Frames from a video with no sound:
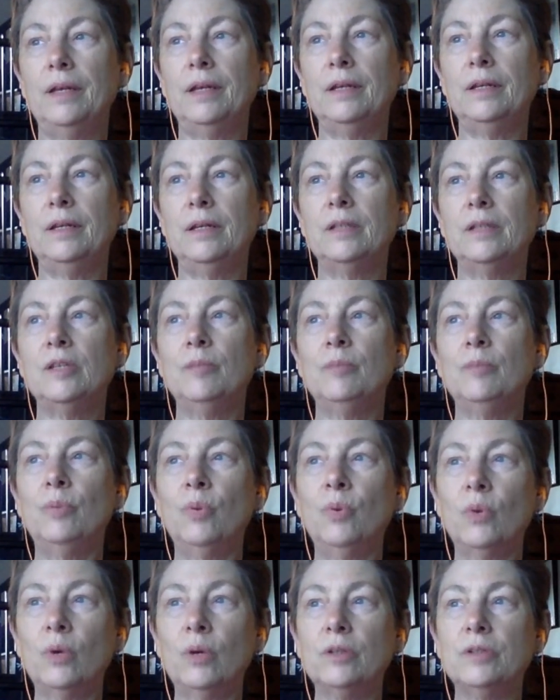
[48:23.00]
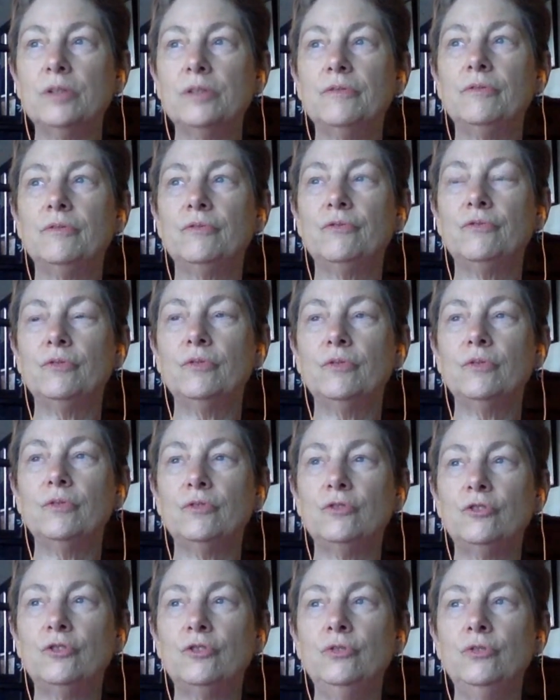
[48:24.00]
it's important
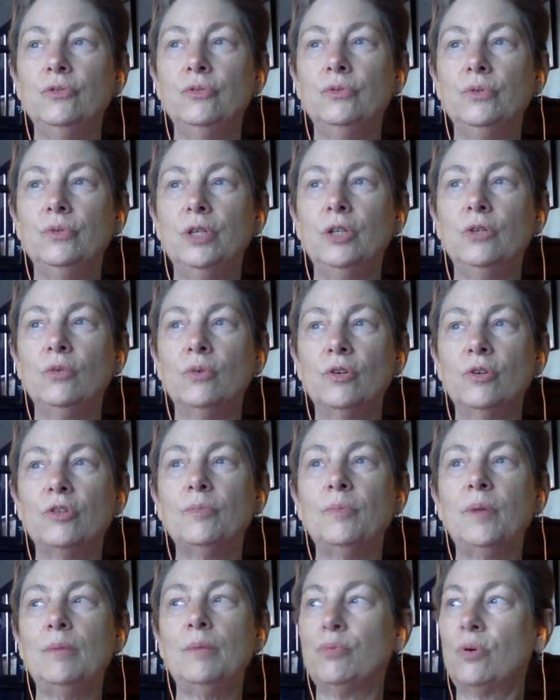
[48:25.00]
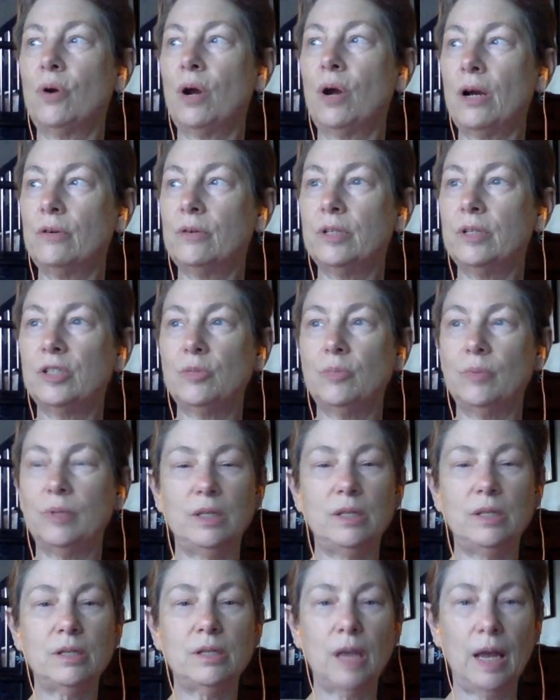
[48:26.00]
in order to make progress with
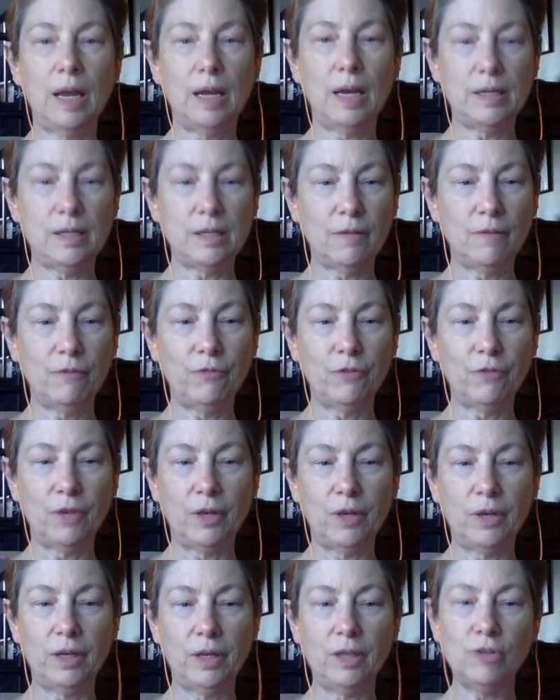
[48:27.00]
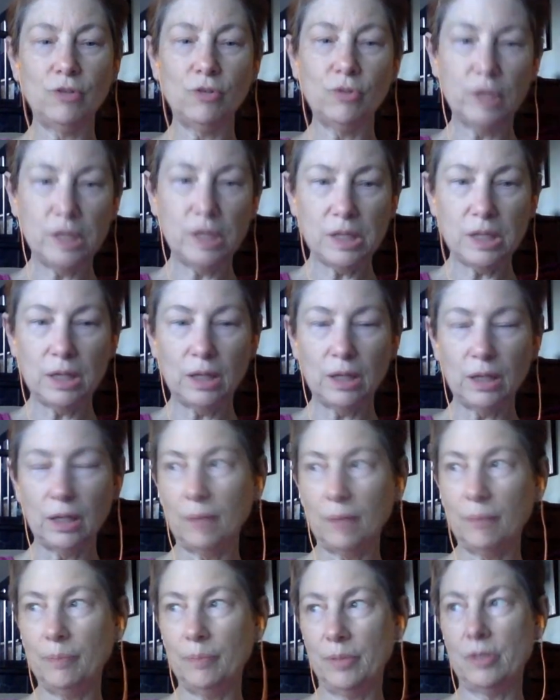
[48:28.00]
these kinds of
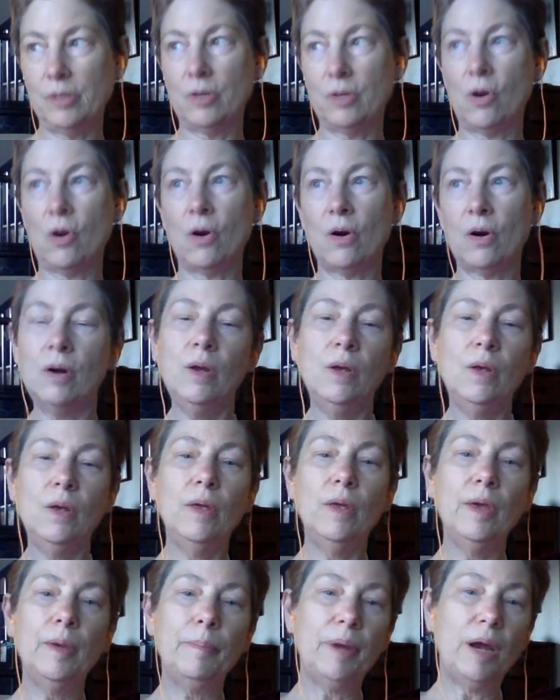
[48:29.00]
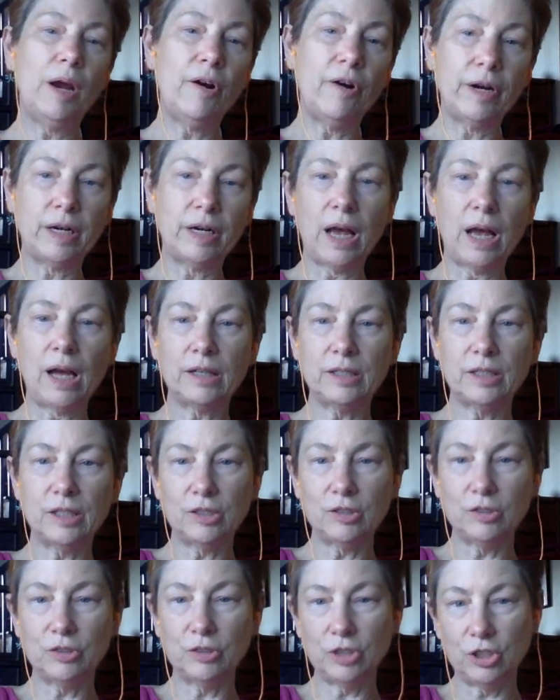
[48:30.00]
increasingly bizarre,
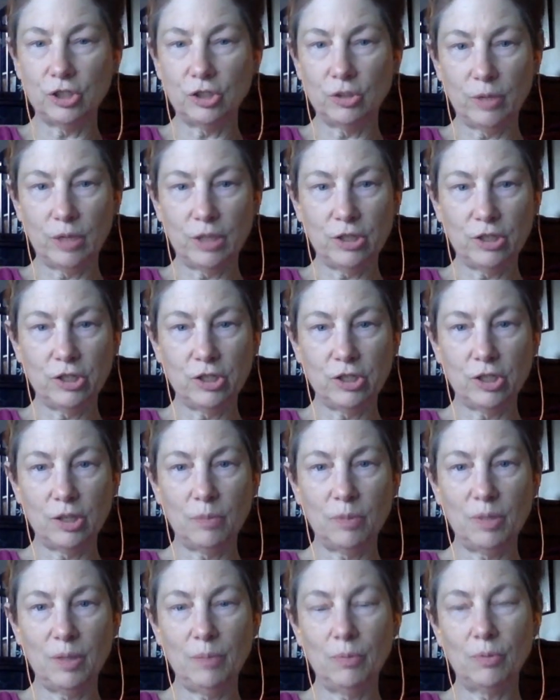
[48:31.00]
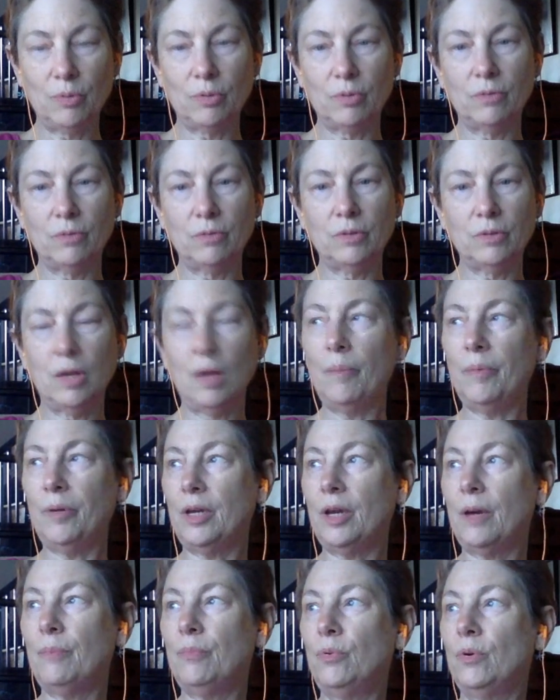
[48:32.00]
paradoxical situations that people are
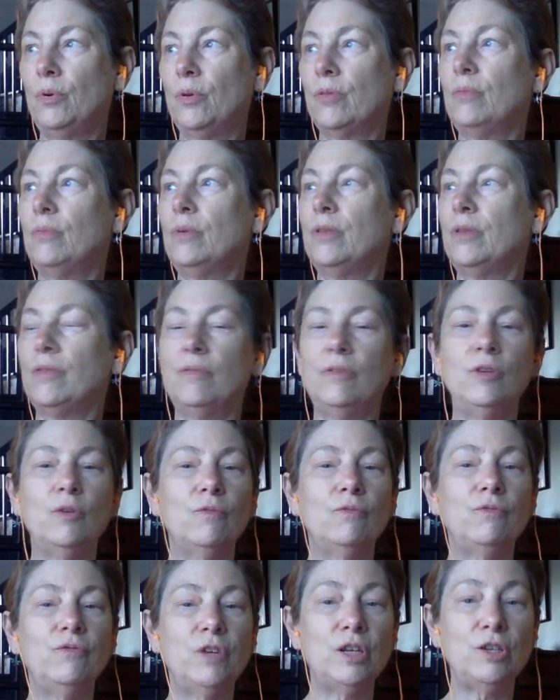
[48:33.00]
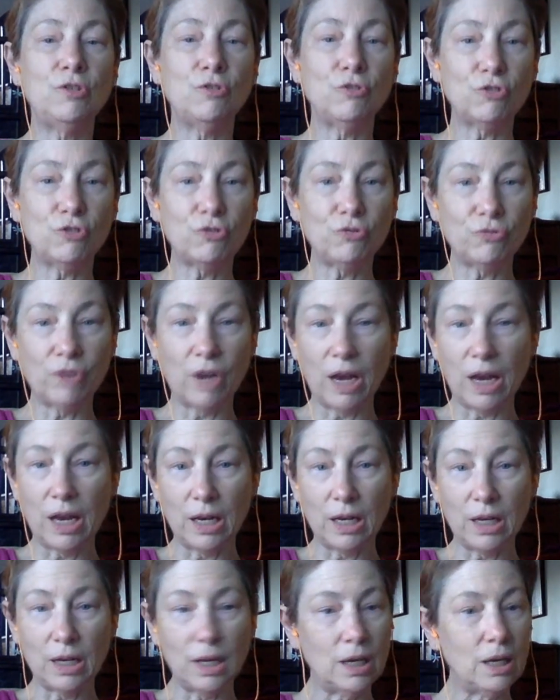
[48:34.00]
coming up with Wigner's
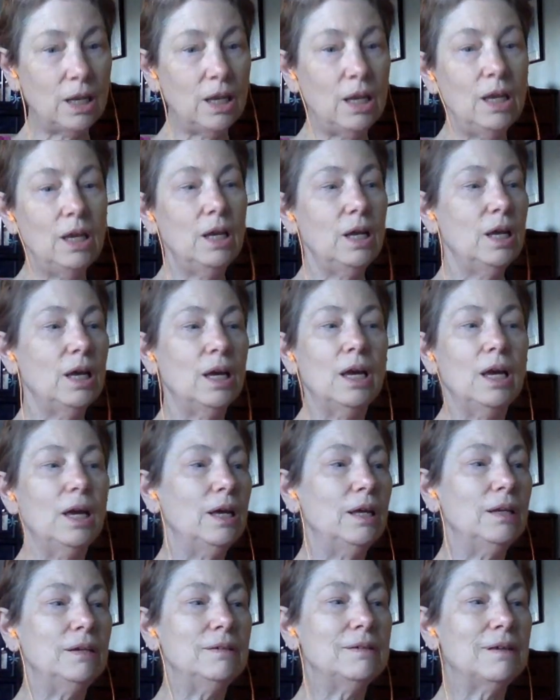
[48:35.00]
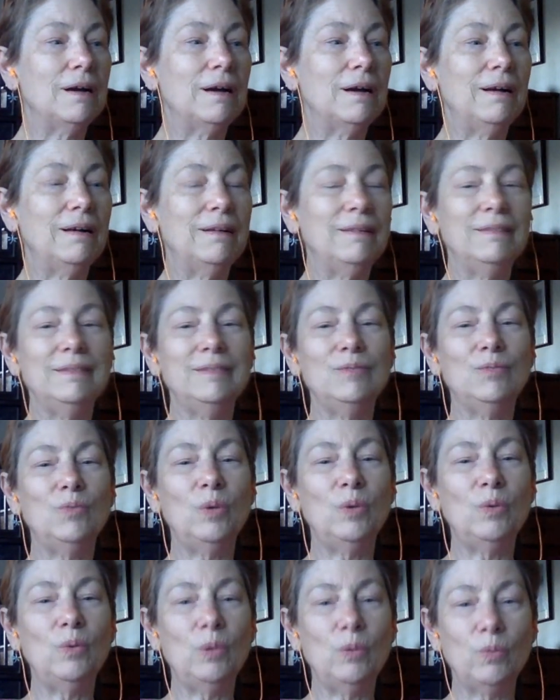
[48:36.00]
friend, and
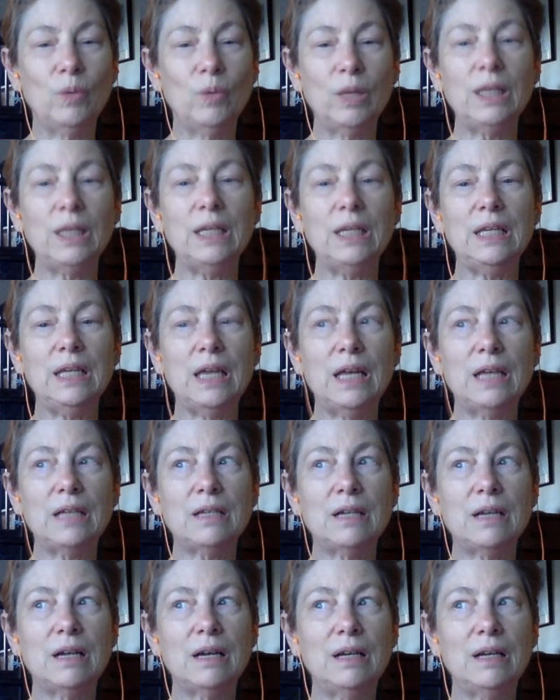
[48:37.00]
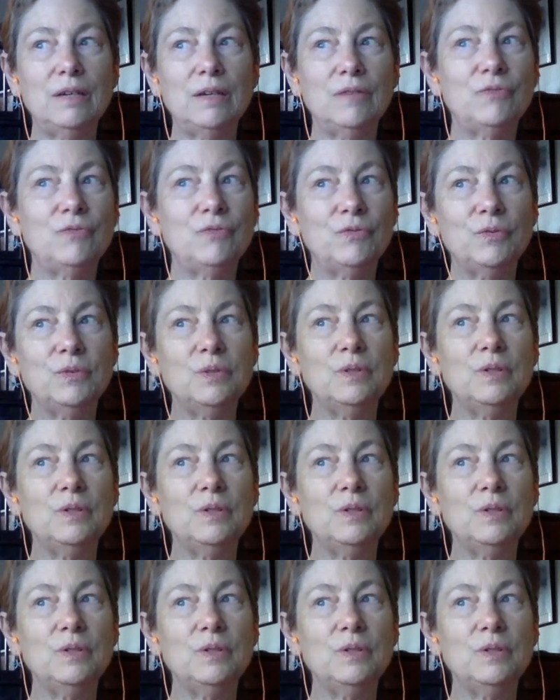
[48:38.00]
we really get kind of